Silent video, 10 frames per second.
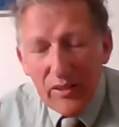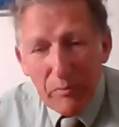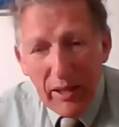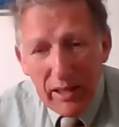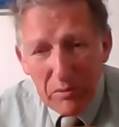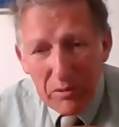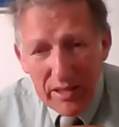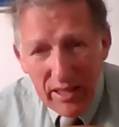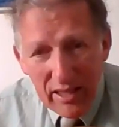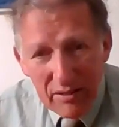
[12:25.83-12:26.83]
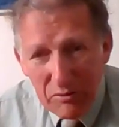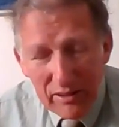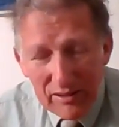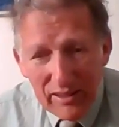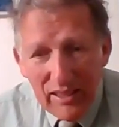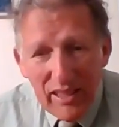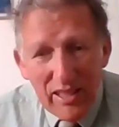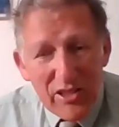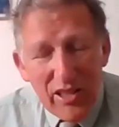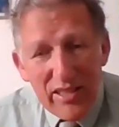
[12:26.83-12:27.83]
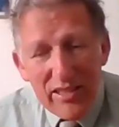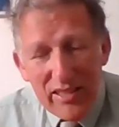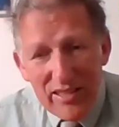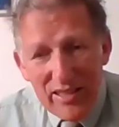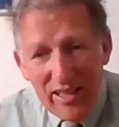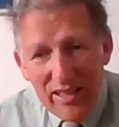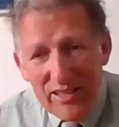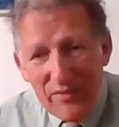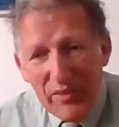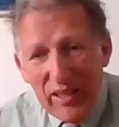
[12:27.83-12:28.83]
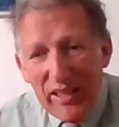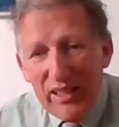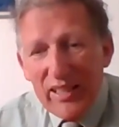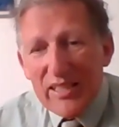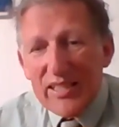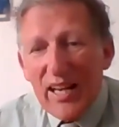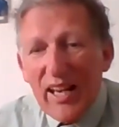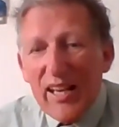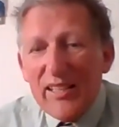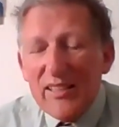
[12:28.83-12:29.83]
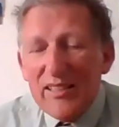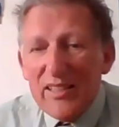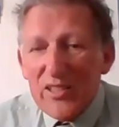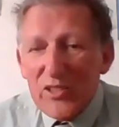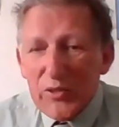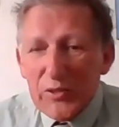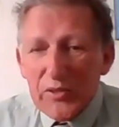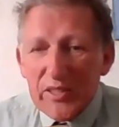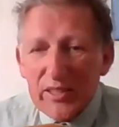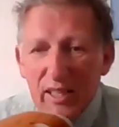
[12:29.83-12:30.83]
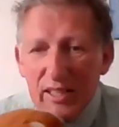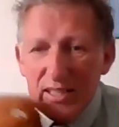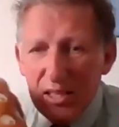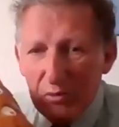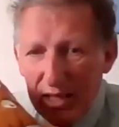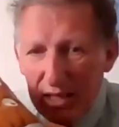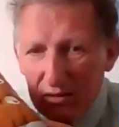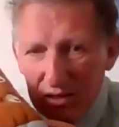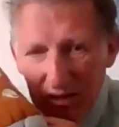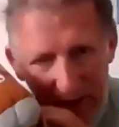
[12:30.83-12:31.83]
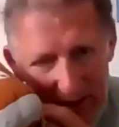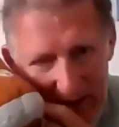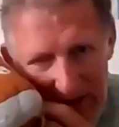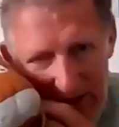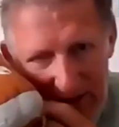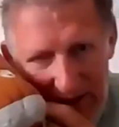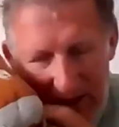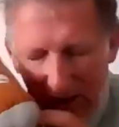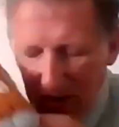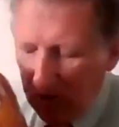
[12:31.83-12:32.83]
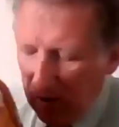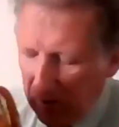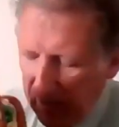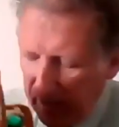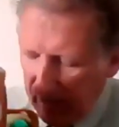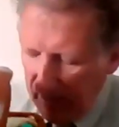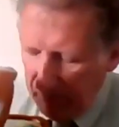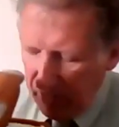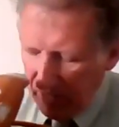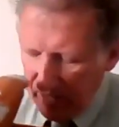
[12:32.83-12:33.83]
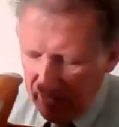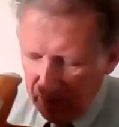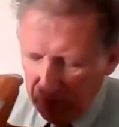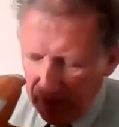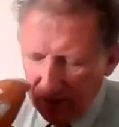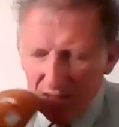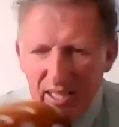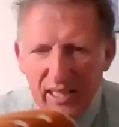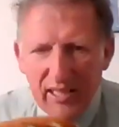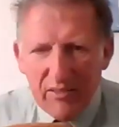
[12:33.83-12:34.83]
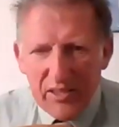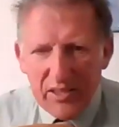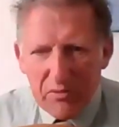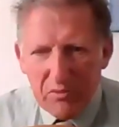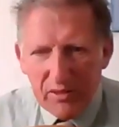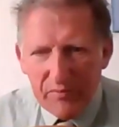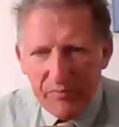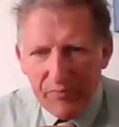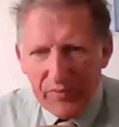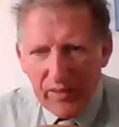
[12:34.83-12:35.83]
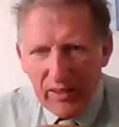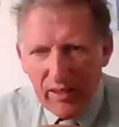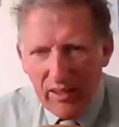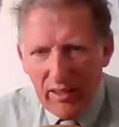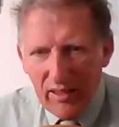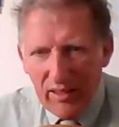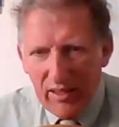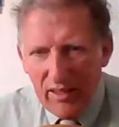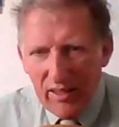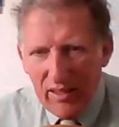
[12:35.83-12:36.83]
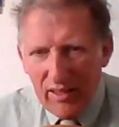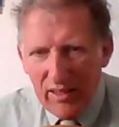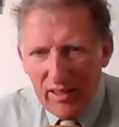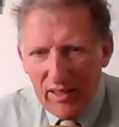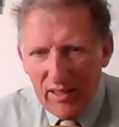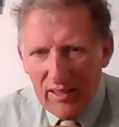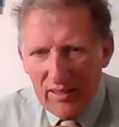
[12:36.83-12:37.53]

the Bible says, well, Chester says, he's hiding these jewels. Can I take one out? Okay, let me just take one out. I'll take out this one. Uh-huh.